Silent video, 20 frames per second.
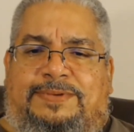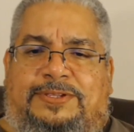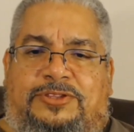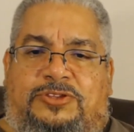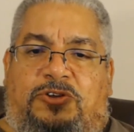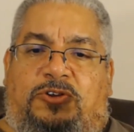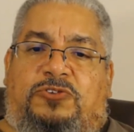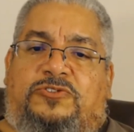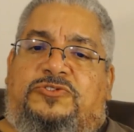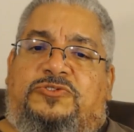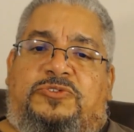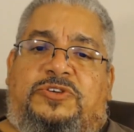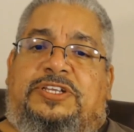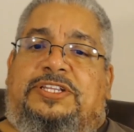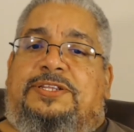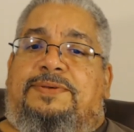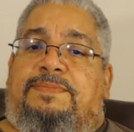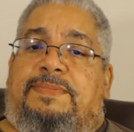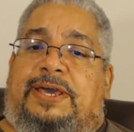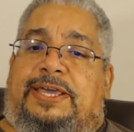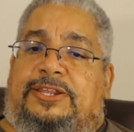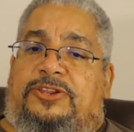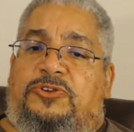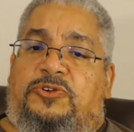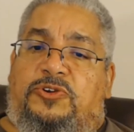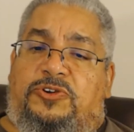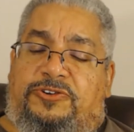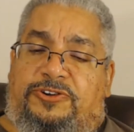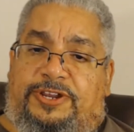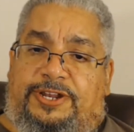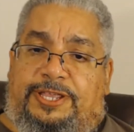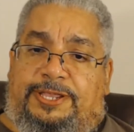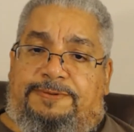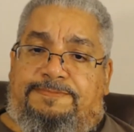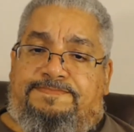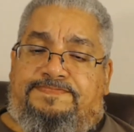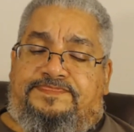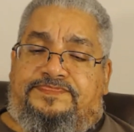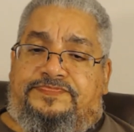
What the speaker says: But those are in the minority.